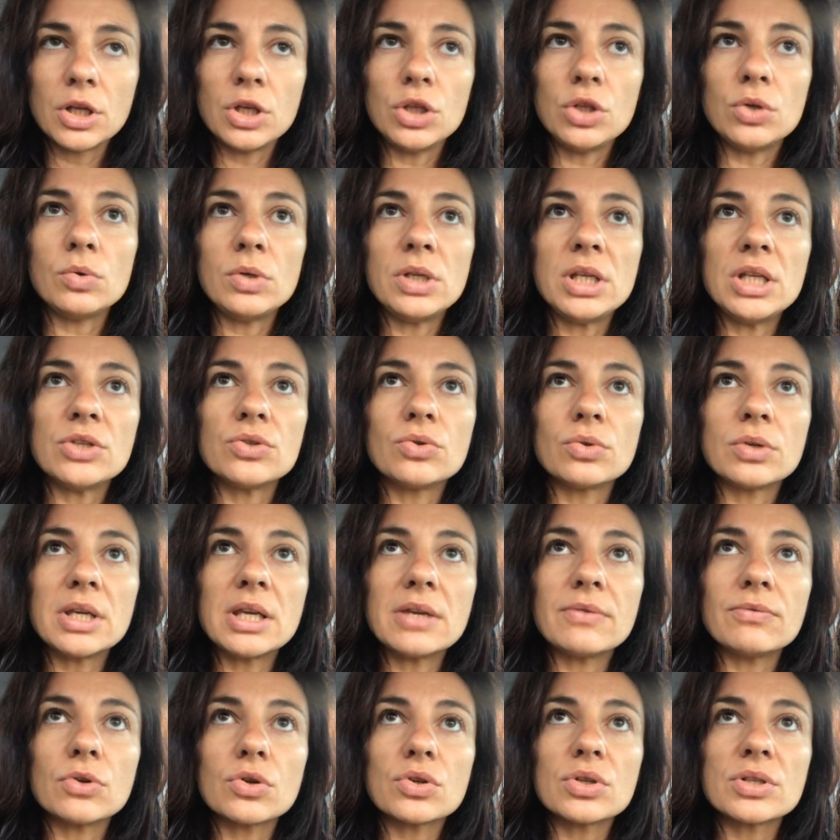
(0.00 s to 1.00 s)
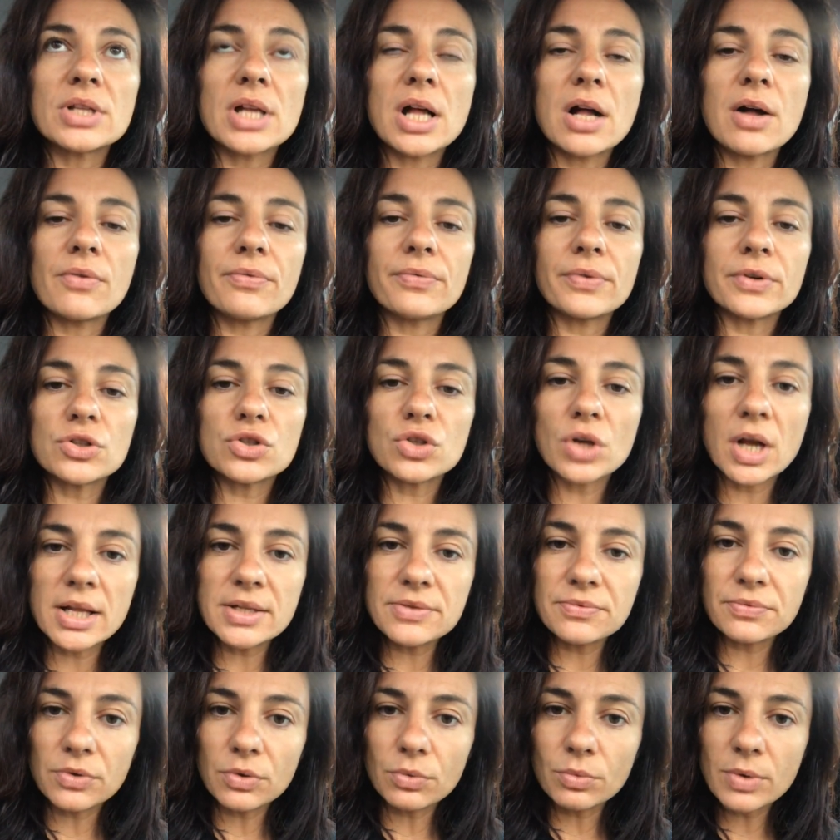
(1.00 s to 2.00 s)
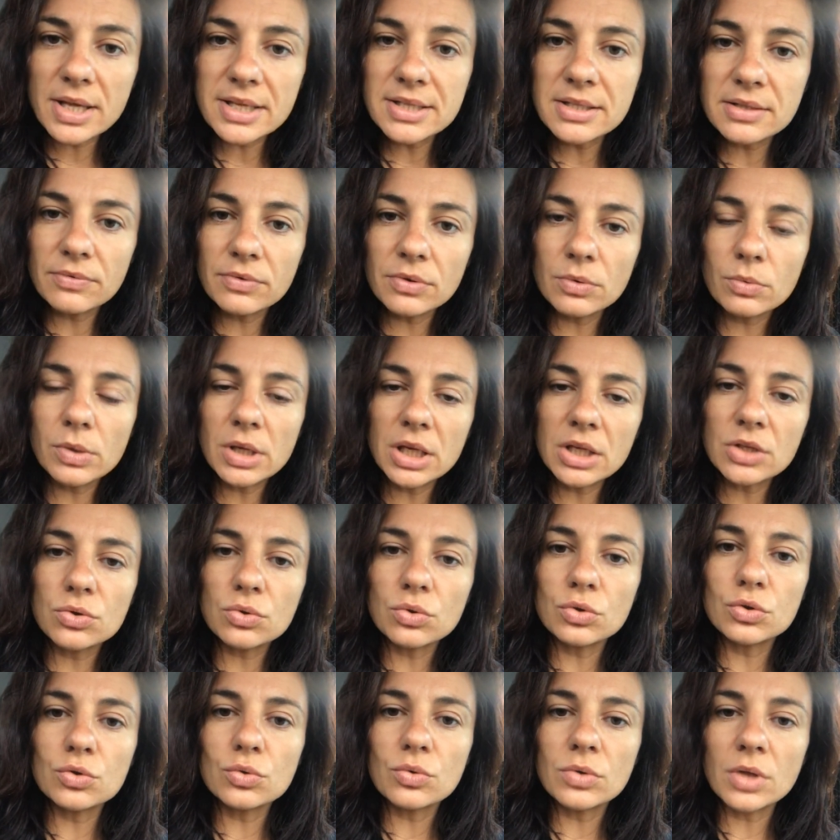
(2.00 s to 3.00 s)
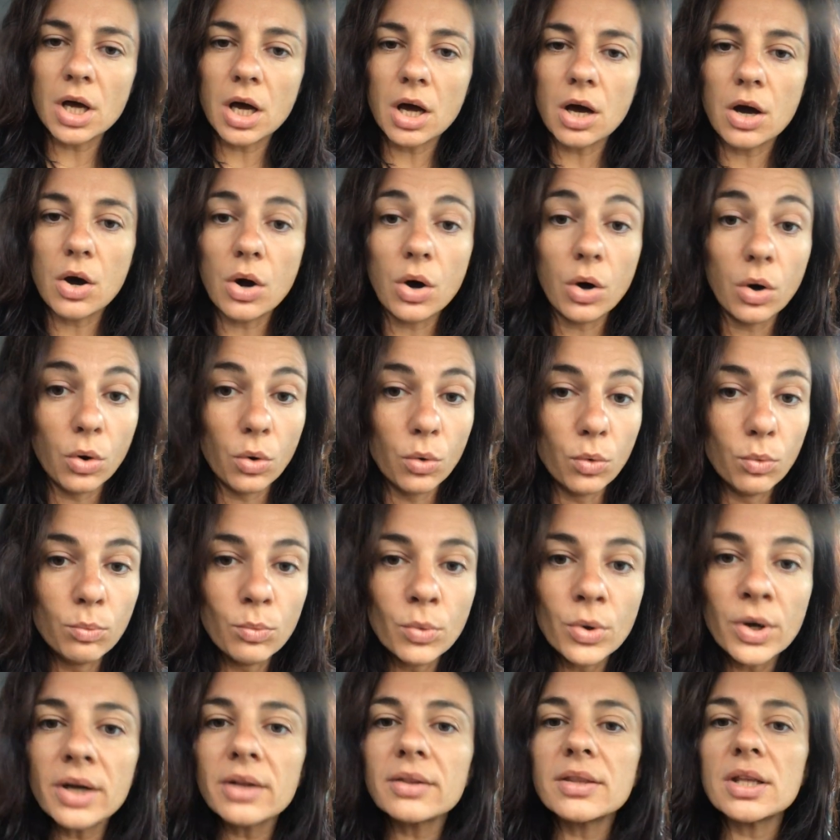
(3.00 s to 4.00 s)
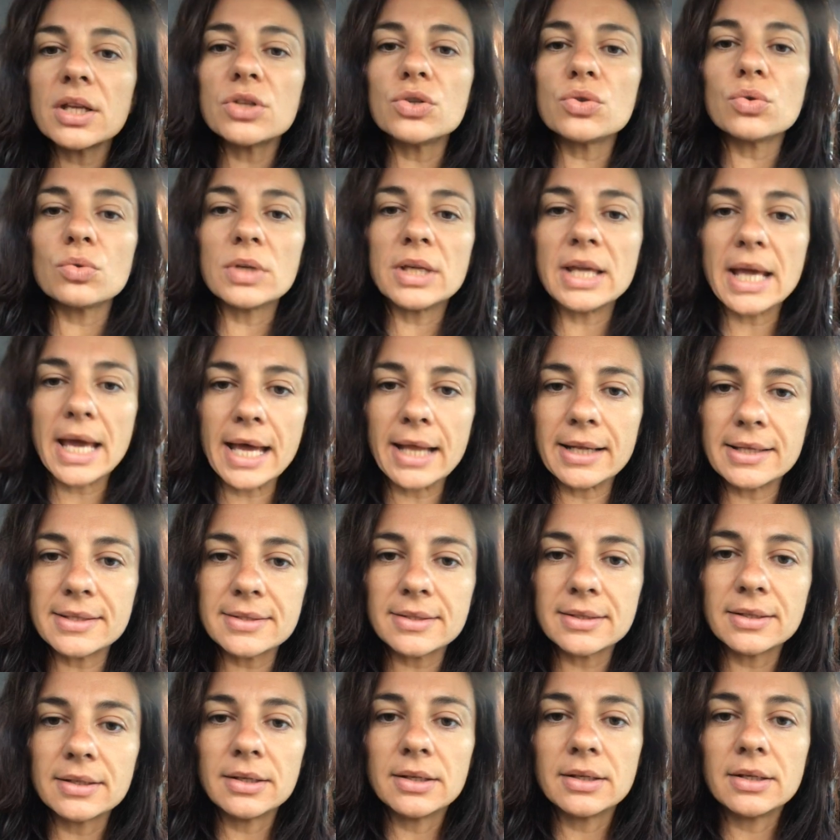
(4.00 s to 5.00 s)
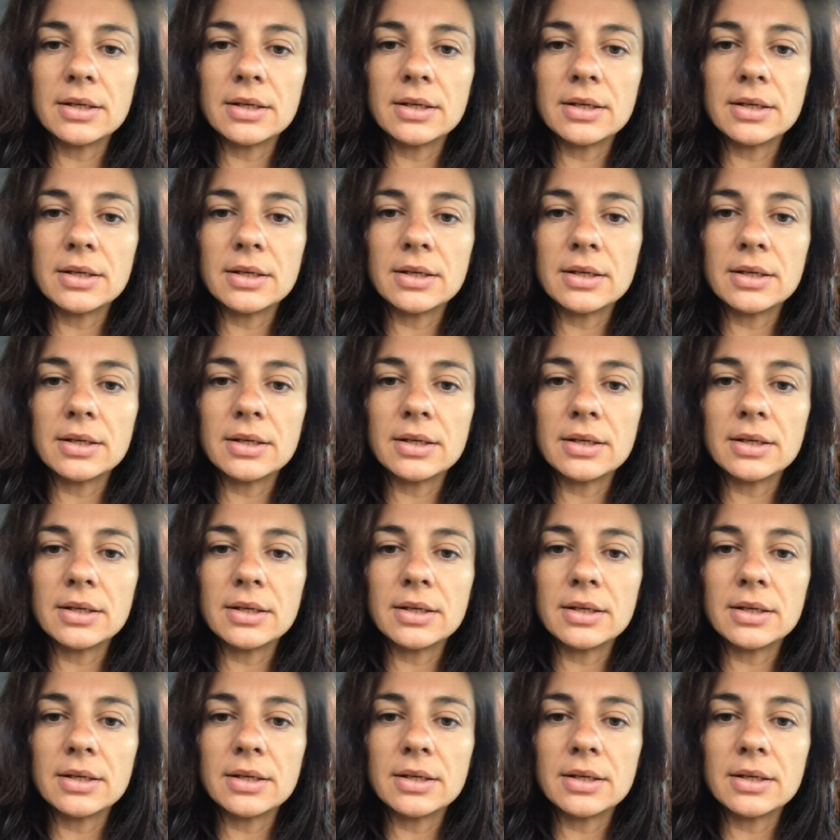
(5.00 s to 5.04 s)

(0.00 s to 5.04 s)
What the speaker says: You need to give yourself a chance for the rest of the week to do the homework that you get,